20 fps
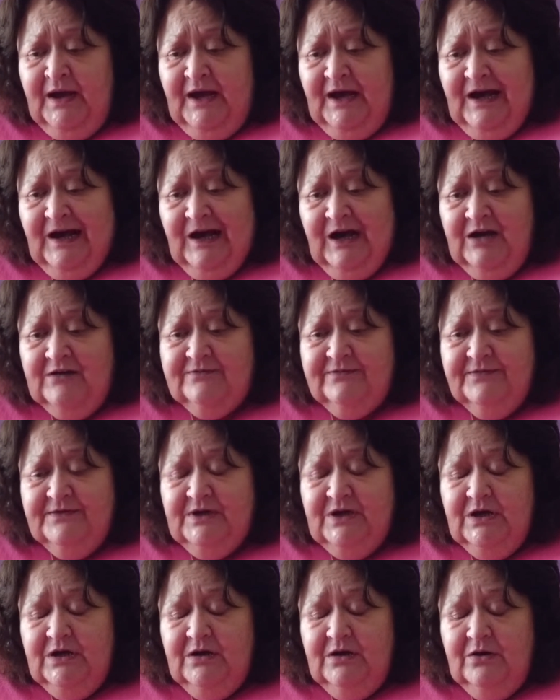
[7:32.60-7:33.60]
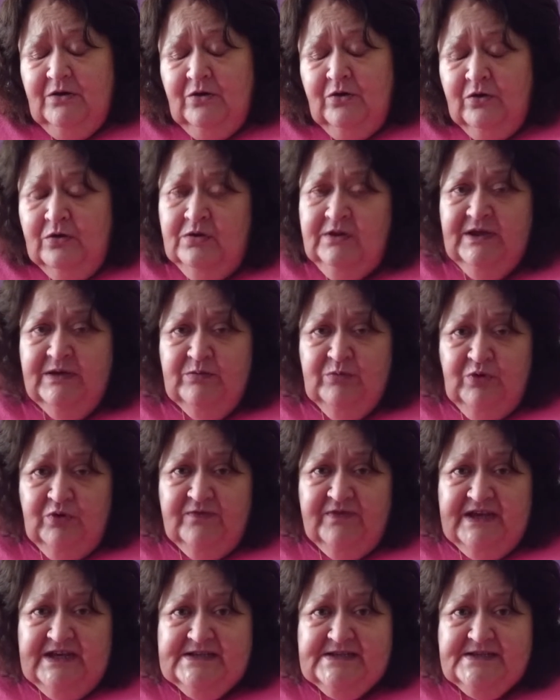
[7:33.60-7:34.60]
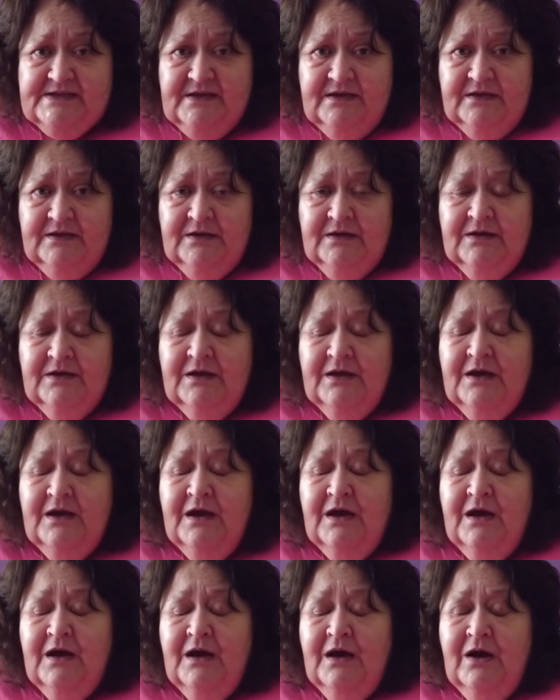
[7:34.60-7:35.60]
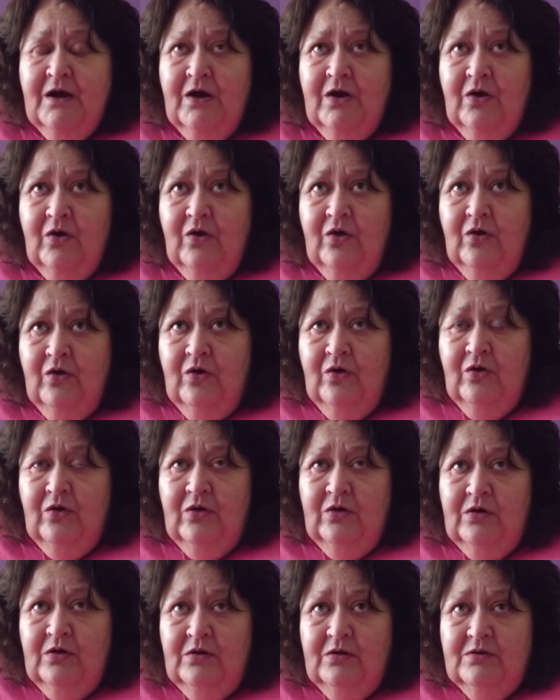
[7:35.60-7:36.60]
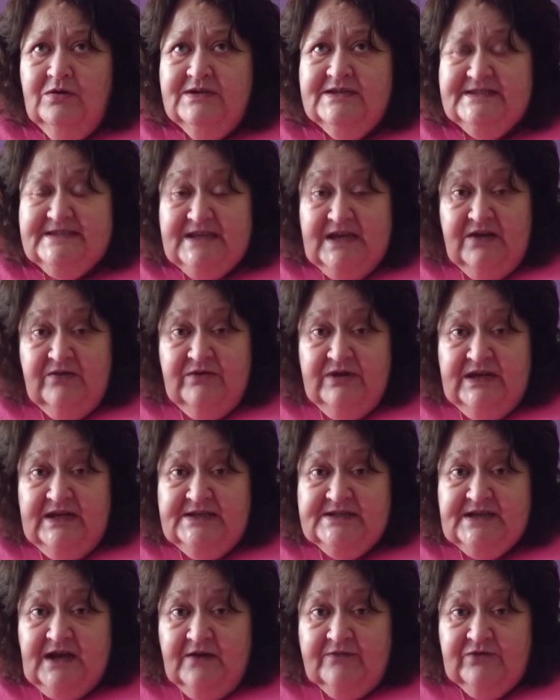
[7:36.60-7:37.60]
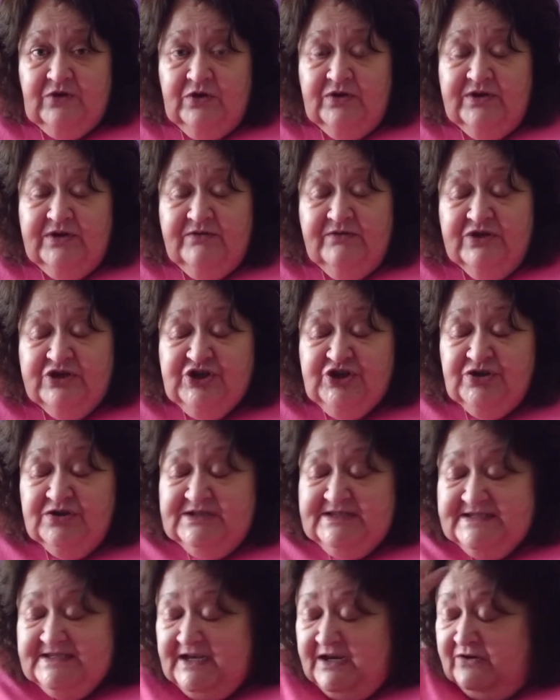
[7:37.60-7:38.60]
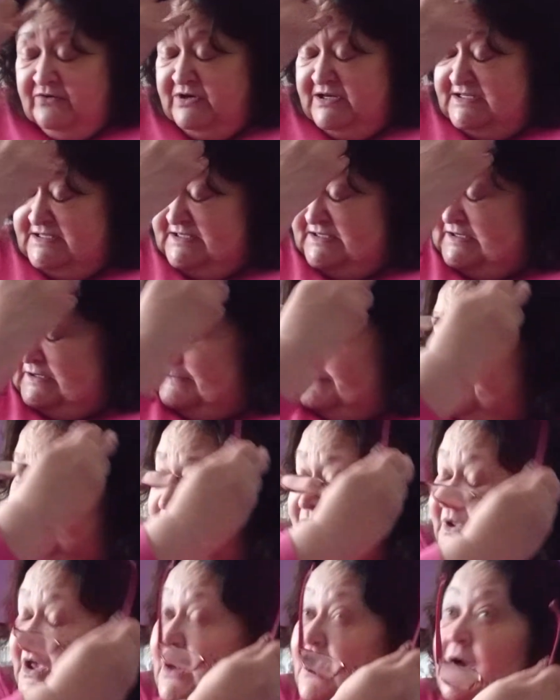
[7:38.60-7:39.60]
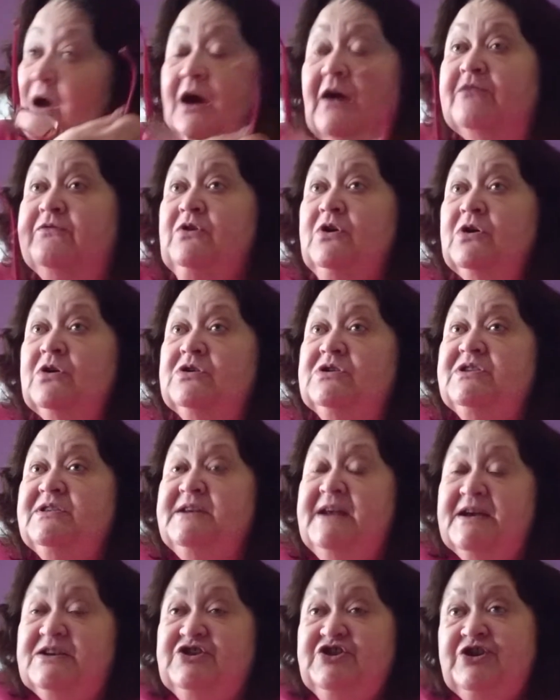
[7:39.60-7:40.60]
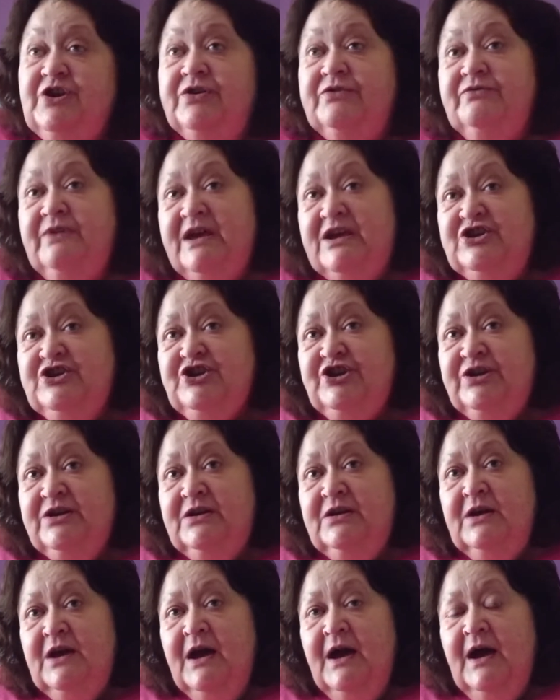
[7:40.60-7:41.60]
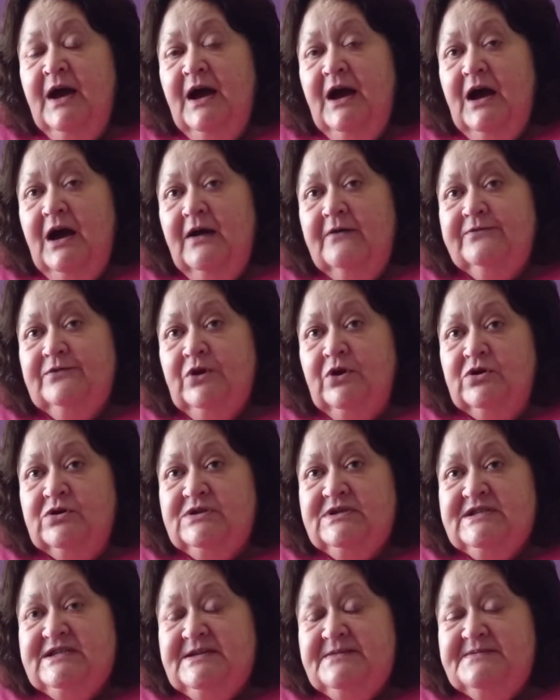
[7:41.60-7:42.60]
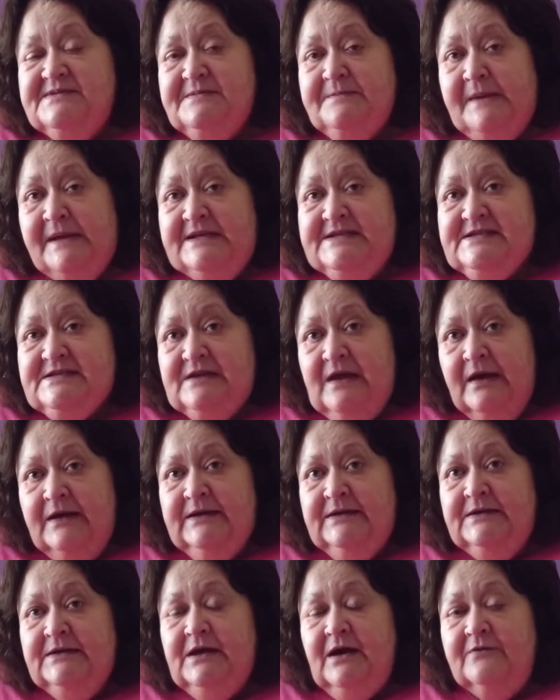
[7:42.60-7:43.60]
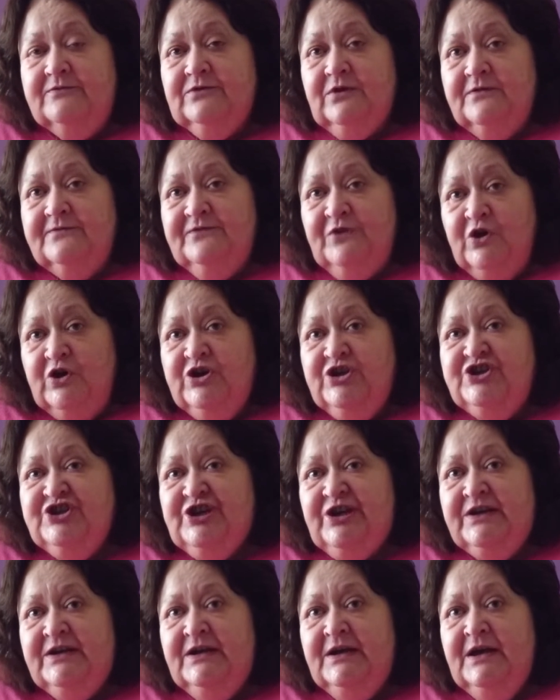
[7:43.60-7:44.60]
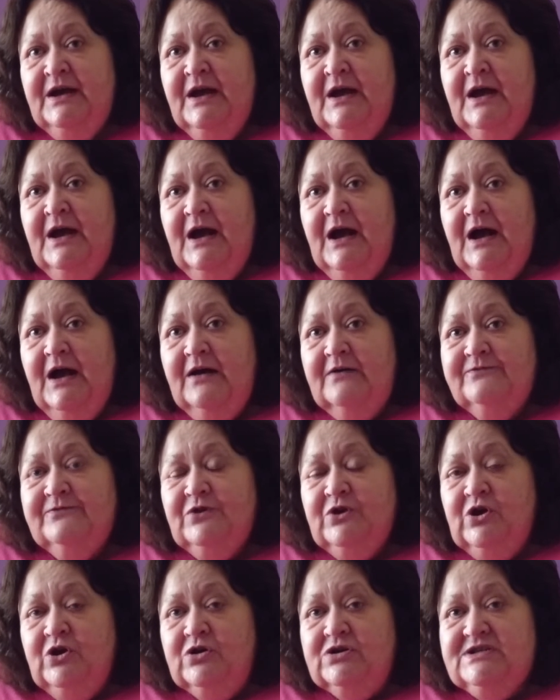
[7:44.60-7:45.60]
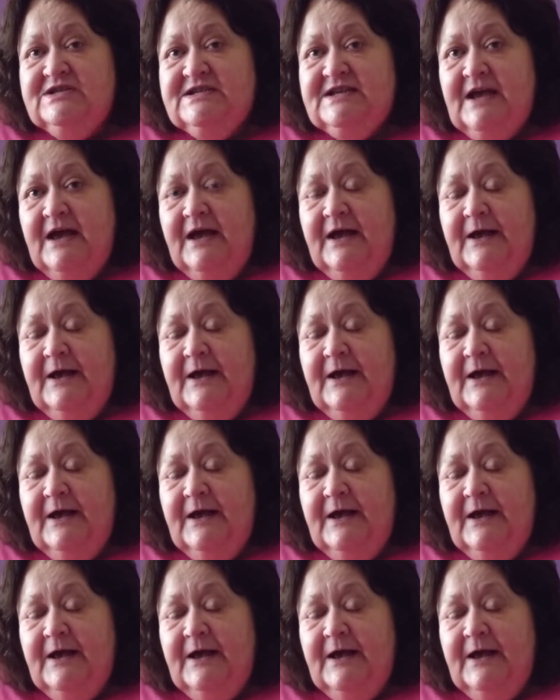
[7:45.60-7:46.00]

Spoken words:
I have all their movies, all the series. I've got the original series, I've got Next Generation, I've got Deep Space Nine, I've got Voyager, I've got